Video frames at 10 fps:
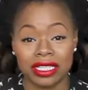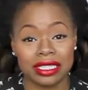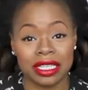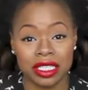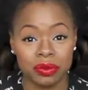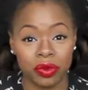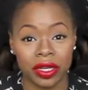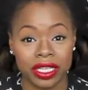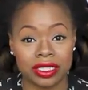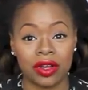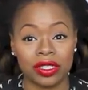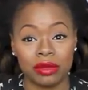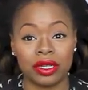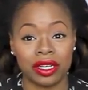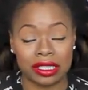I say this boy has only
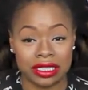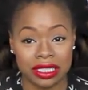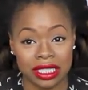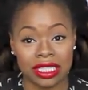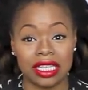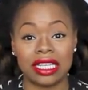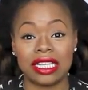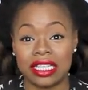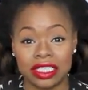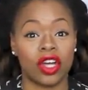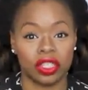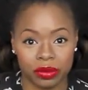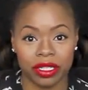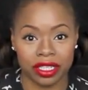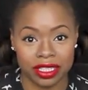been on the tip, he has only
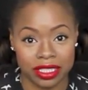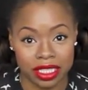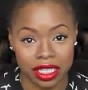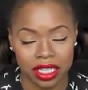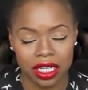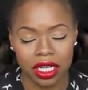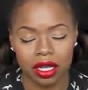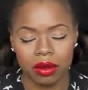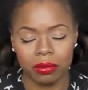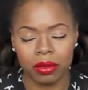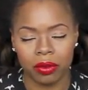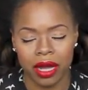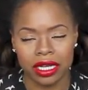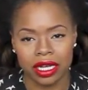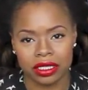been on the tip. But
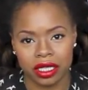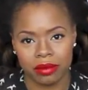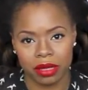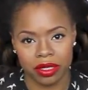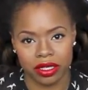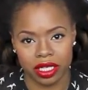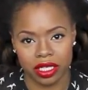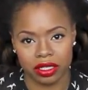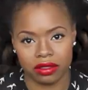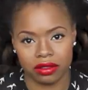why did I start my period?